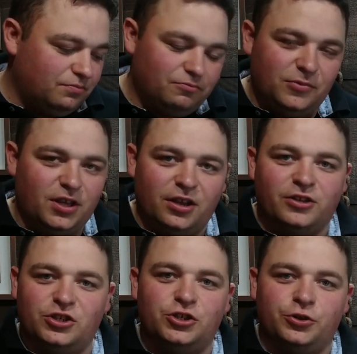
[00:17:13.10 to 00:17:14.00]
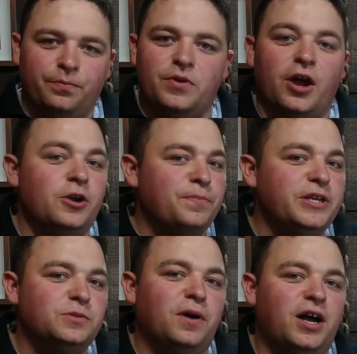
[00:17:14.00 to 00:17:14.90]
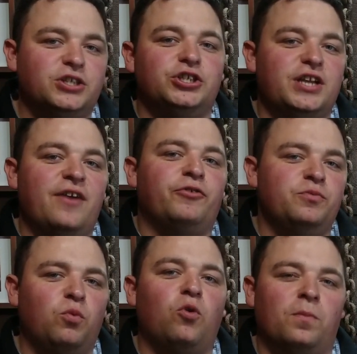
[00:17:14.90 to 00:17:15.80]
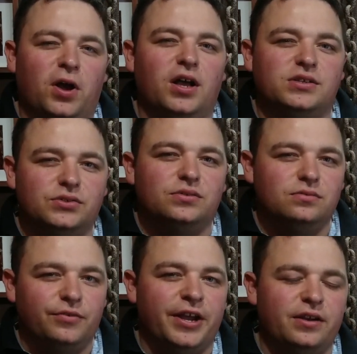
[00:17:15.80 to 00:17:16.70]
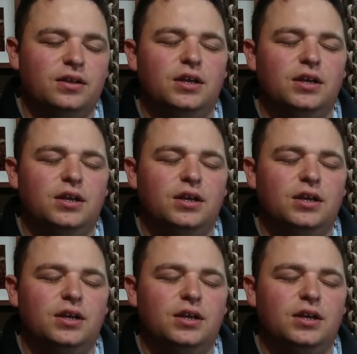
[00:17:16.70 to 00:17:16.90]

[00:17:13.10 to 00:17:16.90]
It's just not your Beast Boss, just every War Boss, right?